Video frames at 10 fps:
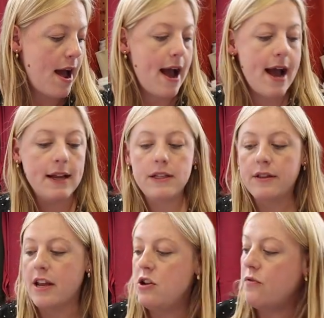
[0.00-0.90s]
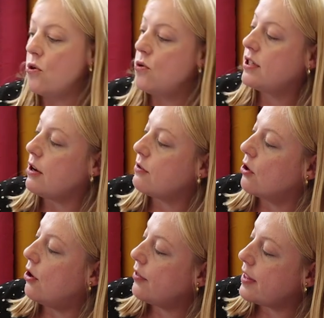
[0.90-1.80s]
And then you've also
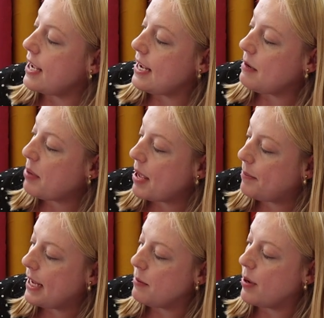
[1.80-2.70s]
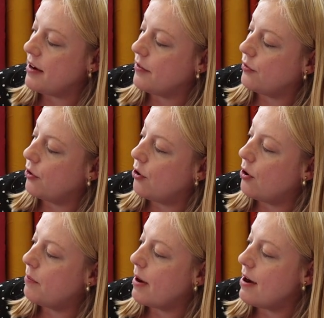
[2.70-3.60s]
got the Pippi
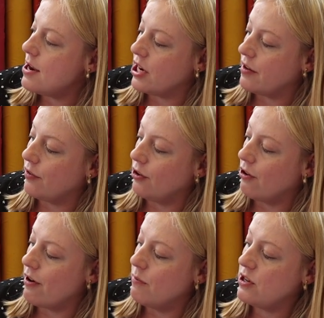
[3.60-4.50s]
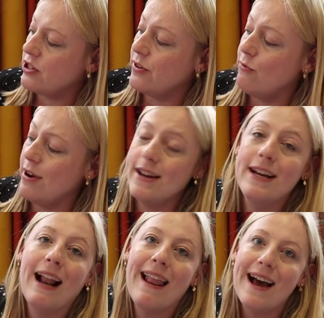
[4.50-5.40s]
Pinafore by Jennifer Lauren, which is a really
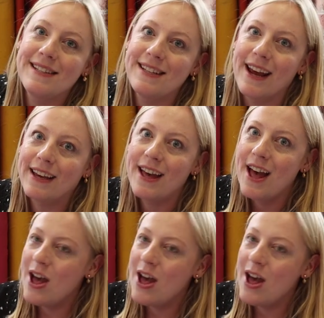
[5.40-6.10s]
classic